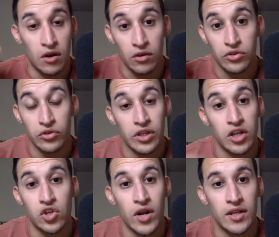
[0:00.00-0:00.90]
Also is going
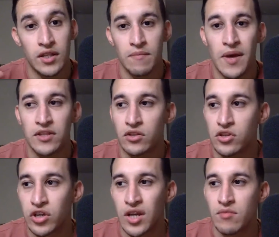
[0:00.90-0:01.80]
to translate
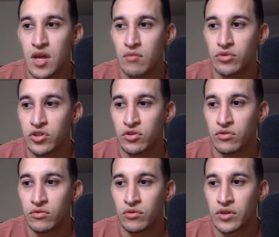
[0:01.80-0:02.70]
mentally. So you're going to be able
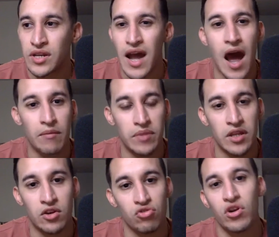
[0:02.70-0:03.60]
to not
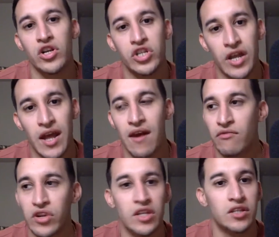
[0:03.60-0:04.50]
be crushed at
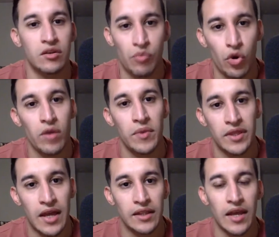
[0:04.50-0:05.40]
every
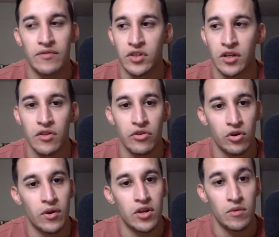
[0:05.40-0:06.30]
disappointment that life's going to
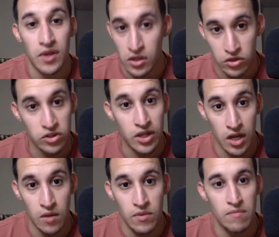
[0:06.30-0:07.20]
throw at you, because there's
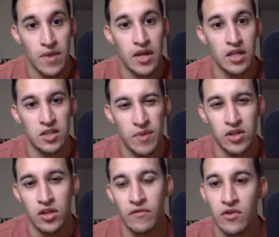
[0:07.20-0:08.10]
going to be many,
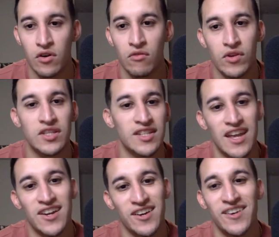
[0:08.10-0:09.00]
especially if you're a risk
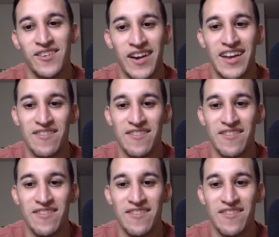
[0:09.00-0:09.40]
taker, right?